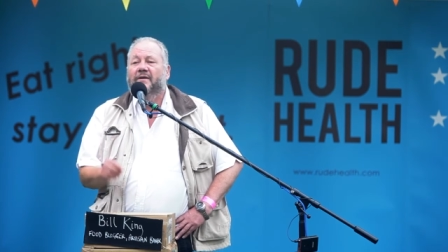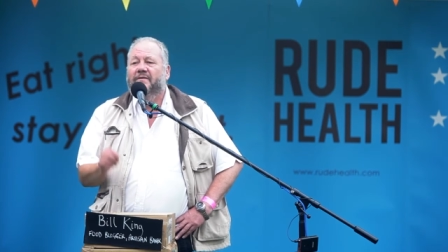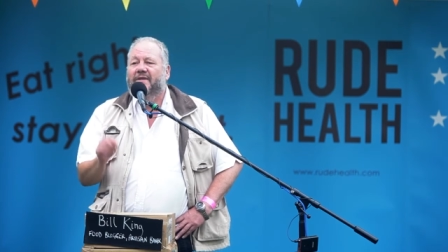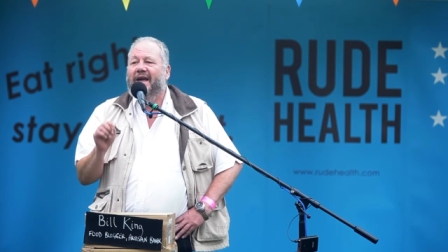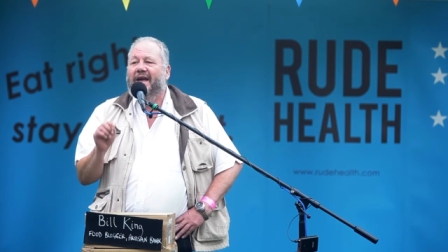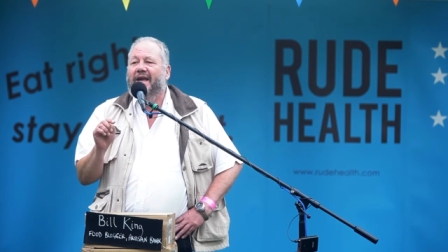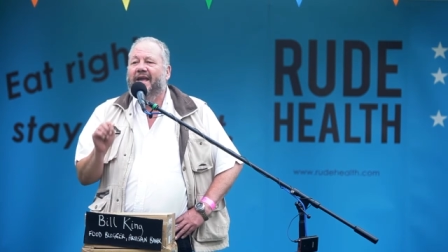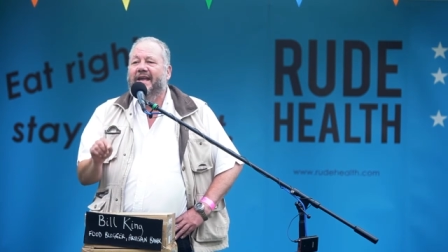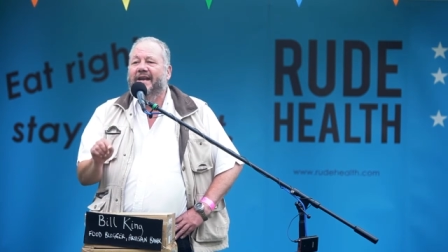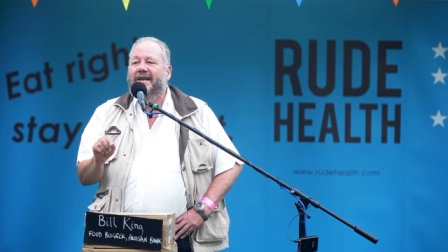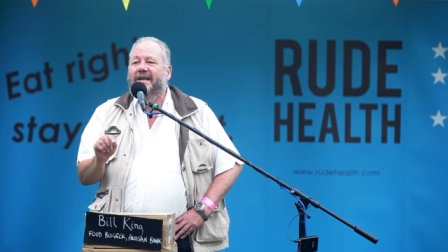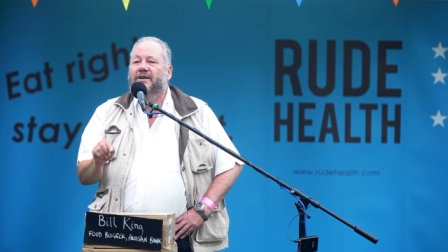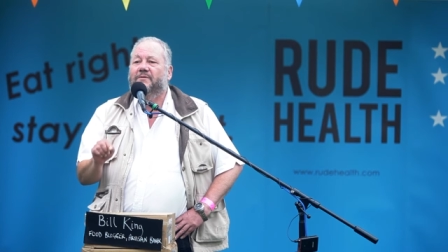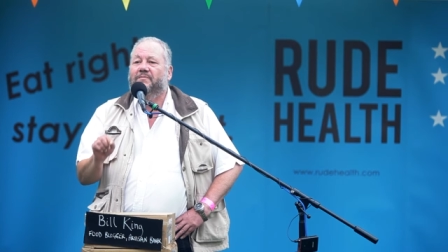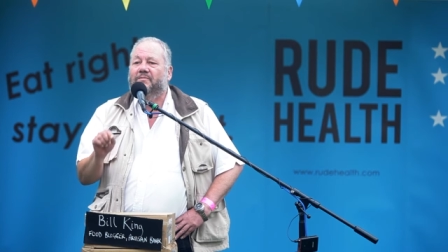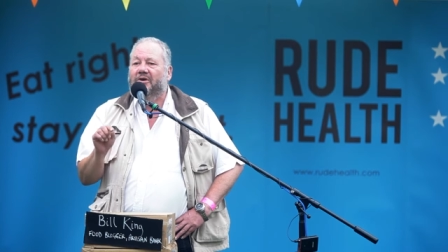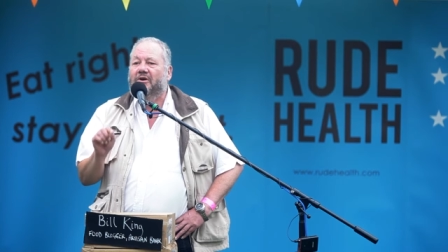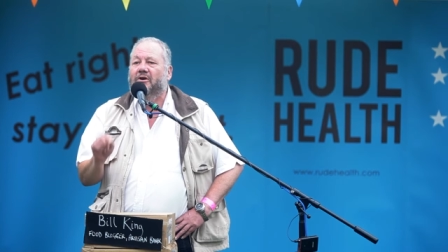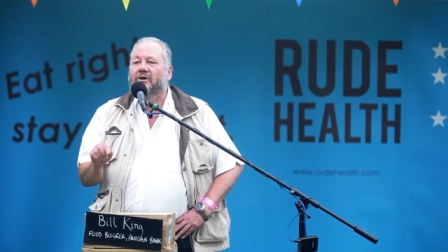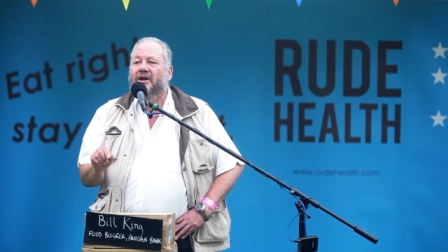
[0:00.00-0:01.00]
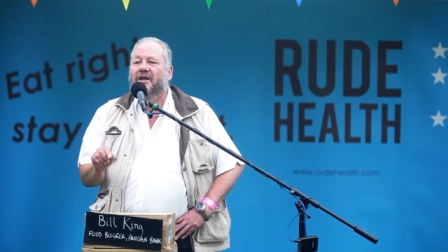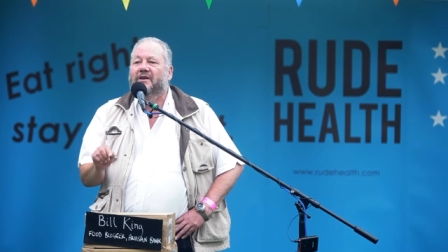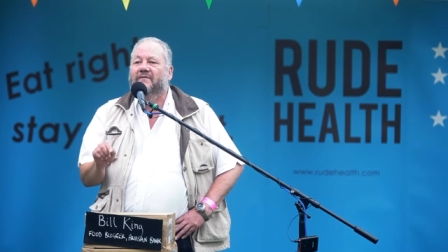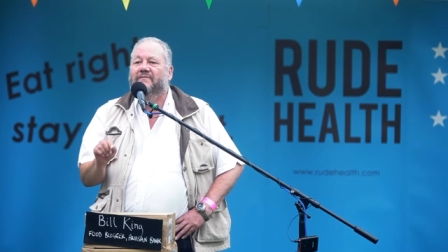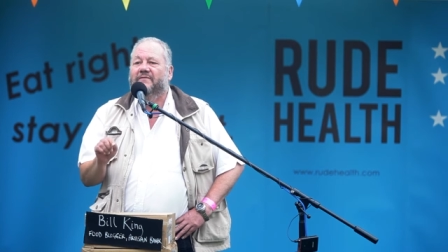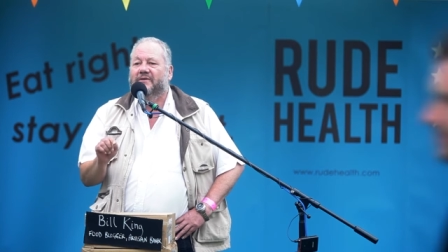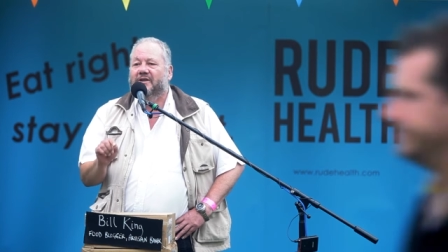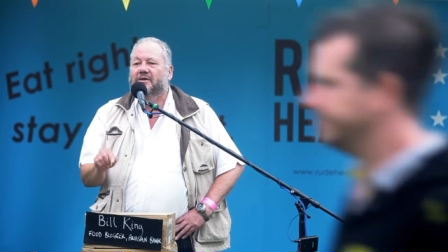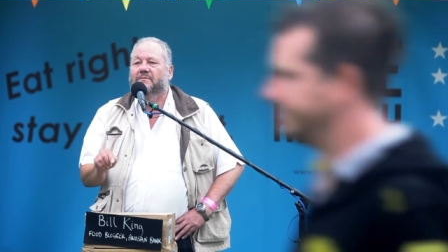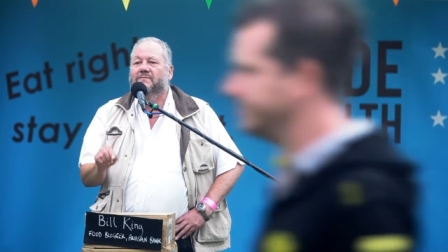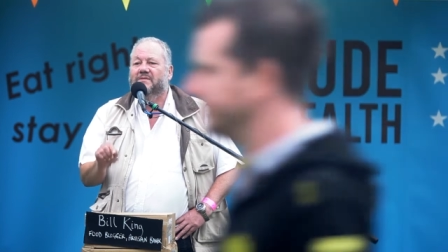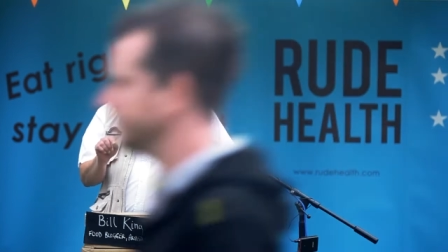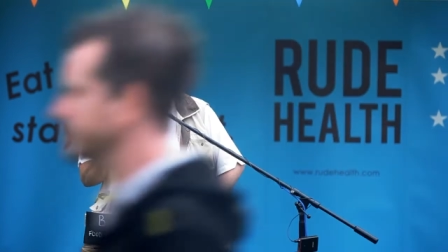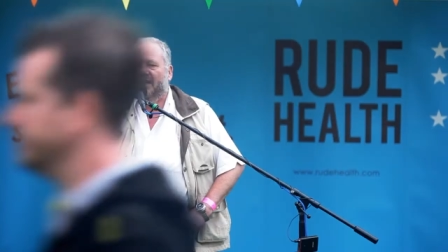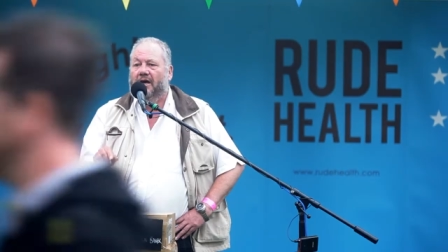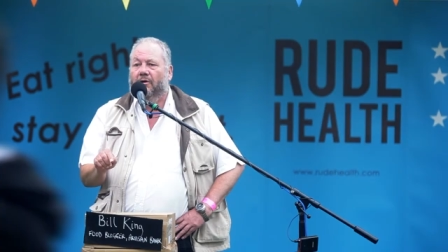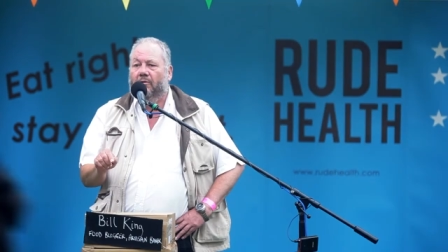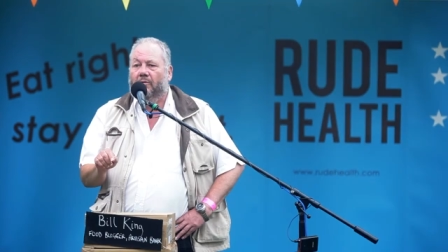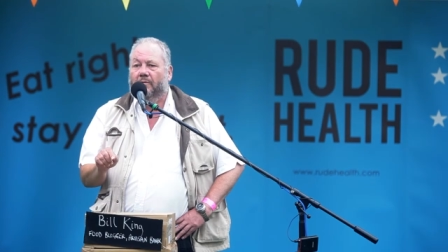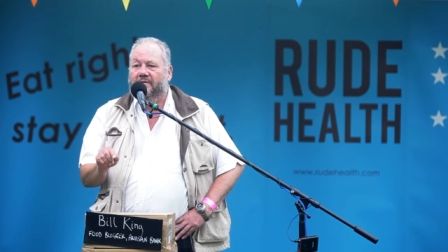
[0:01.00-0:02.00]
They're in it purely for
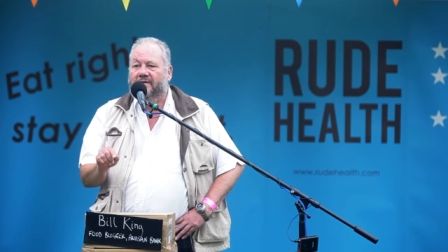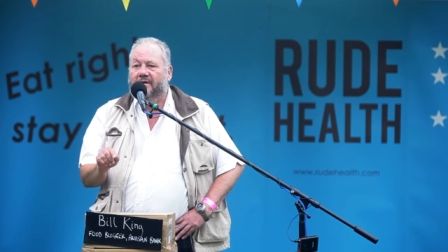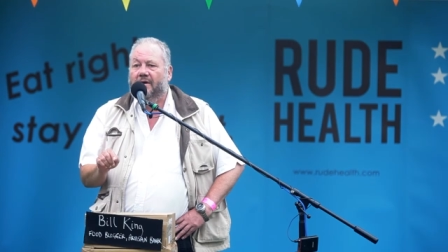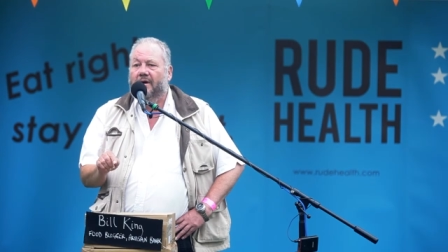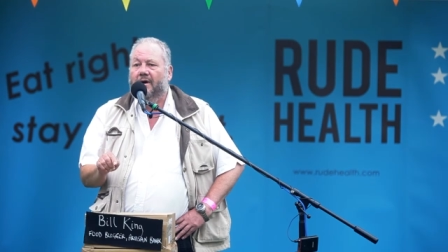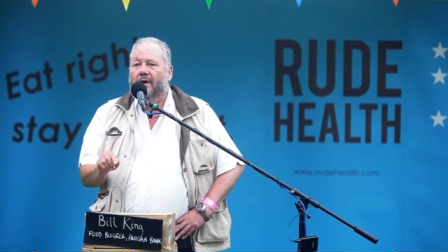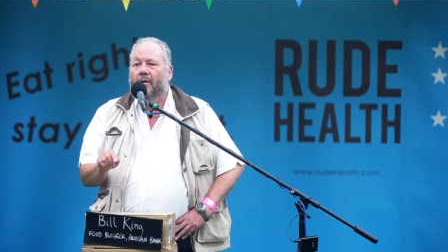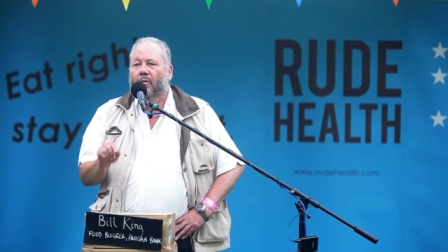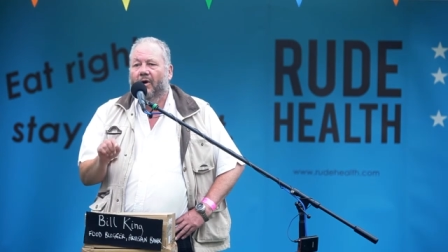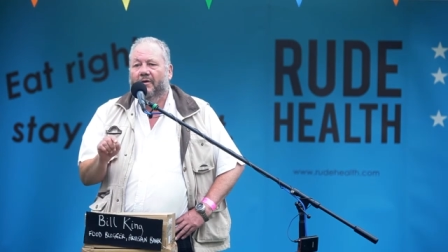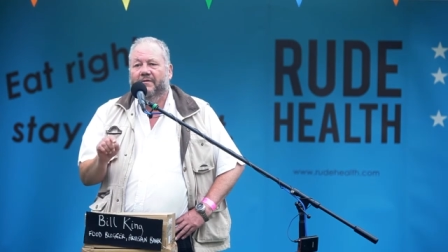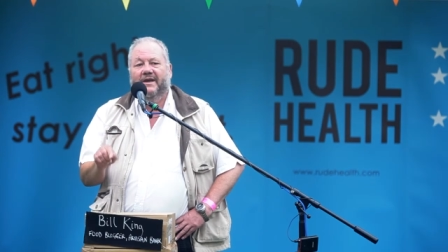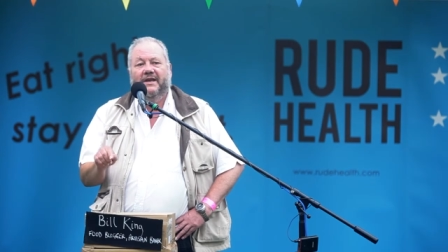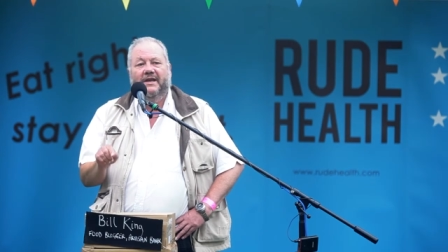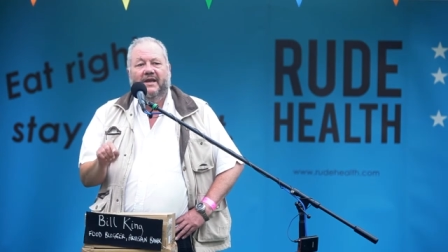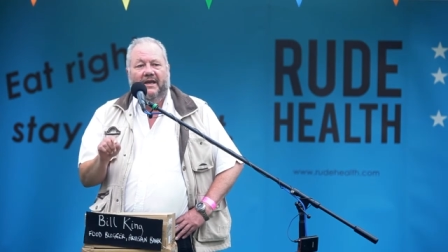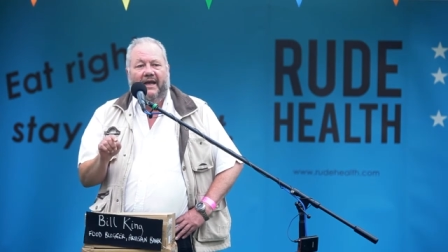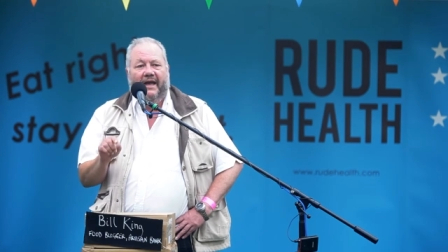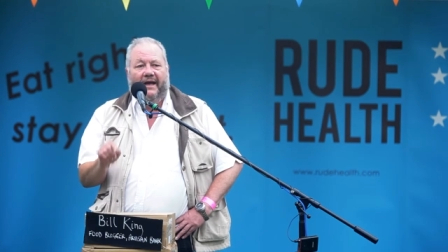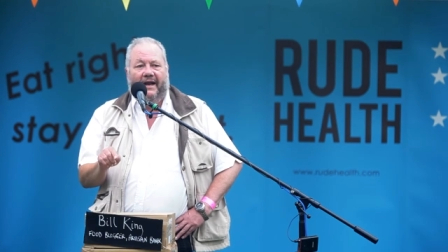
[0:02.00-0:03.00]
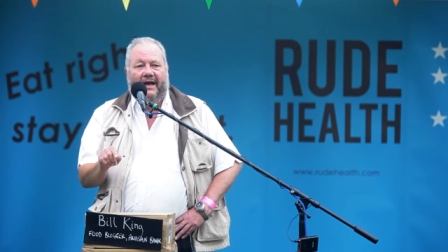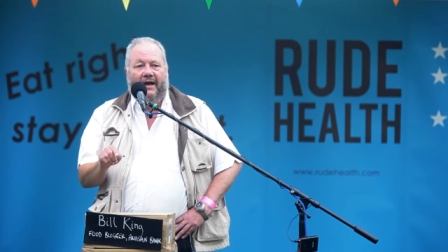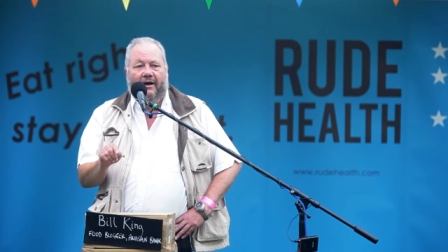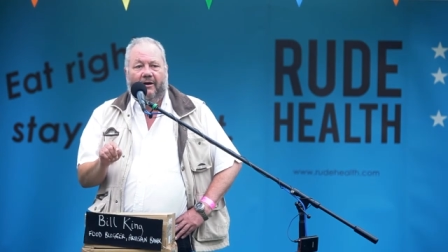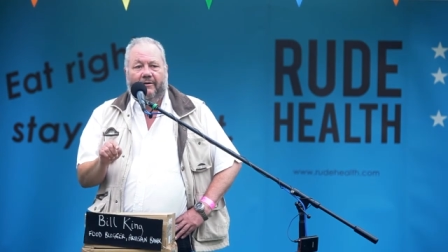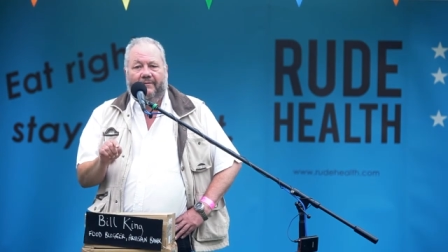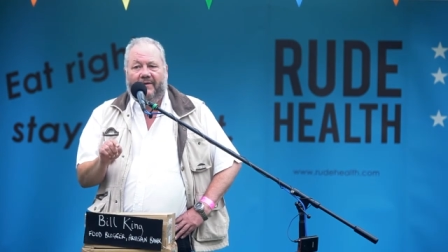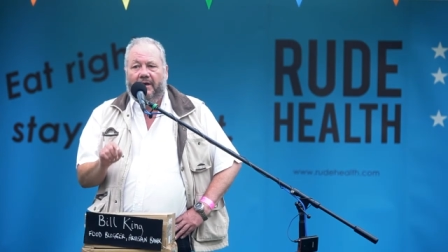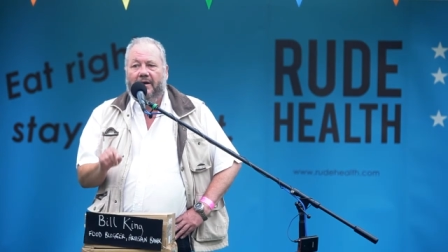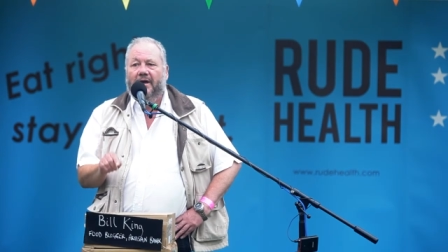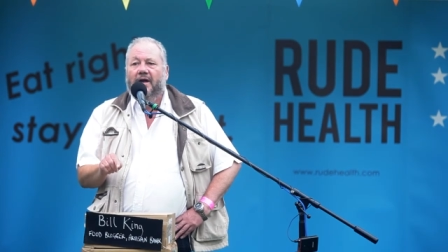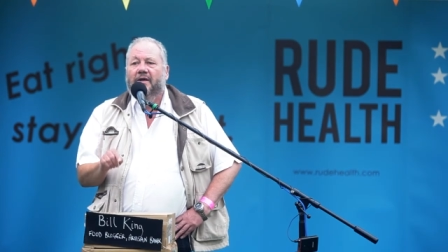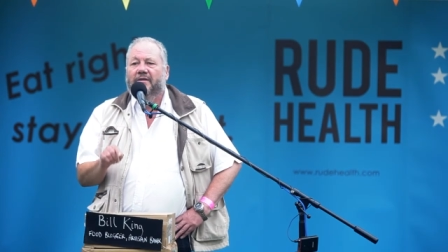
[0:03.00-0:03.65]
themselves, what they can get out of it.